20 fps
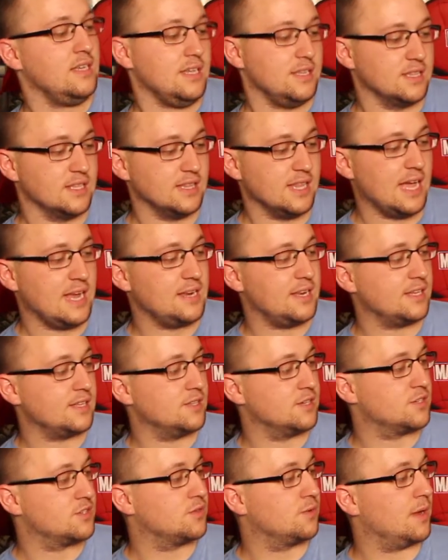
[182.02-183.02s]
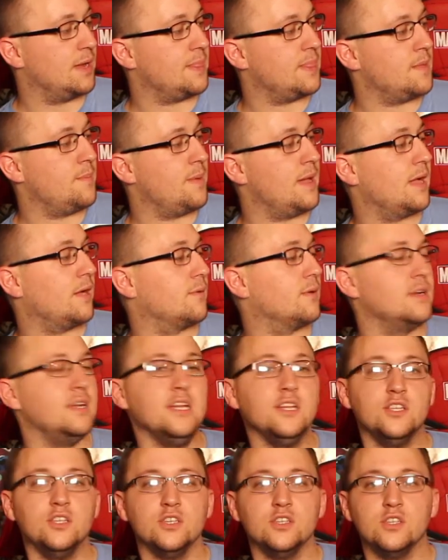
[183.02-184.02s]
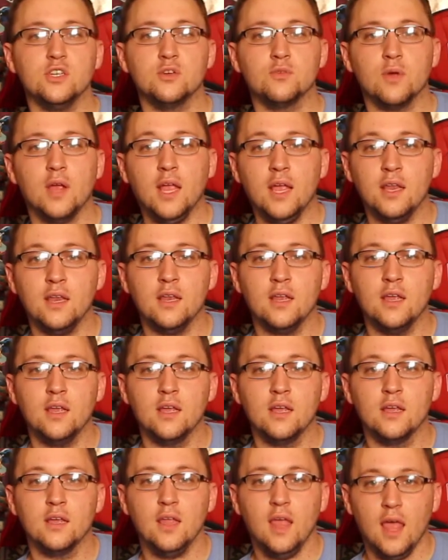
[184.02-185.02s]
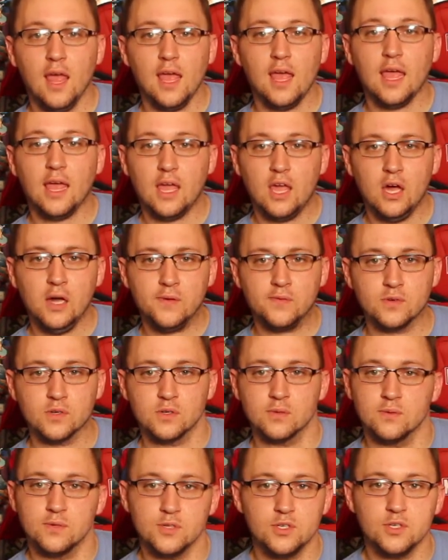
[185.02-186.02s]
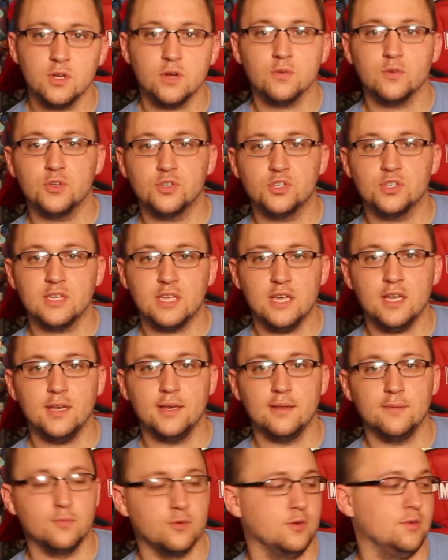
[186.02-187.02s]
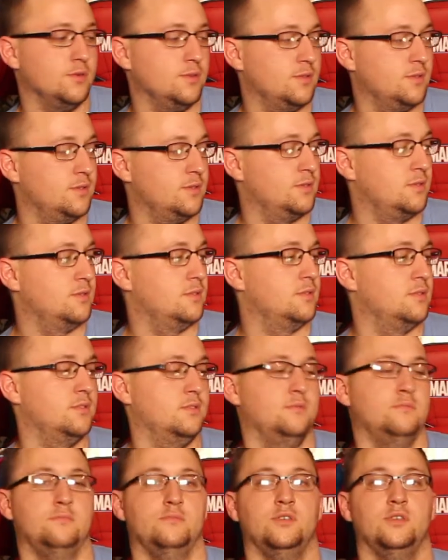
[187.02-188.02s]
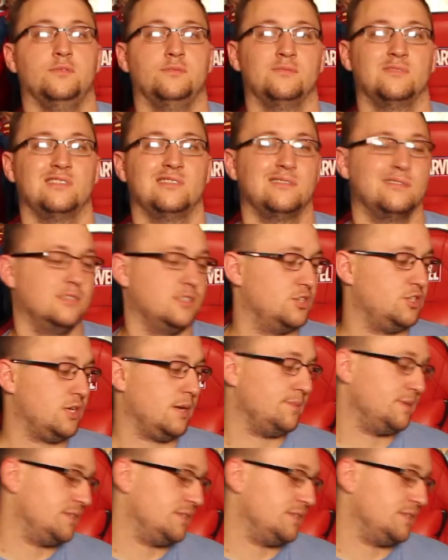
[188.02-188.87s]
And the lightning looks great in the background. It's just a great A cover, which you don't usually get anymore. But good job,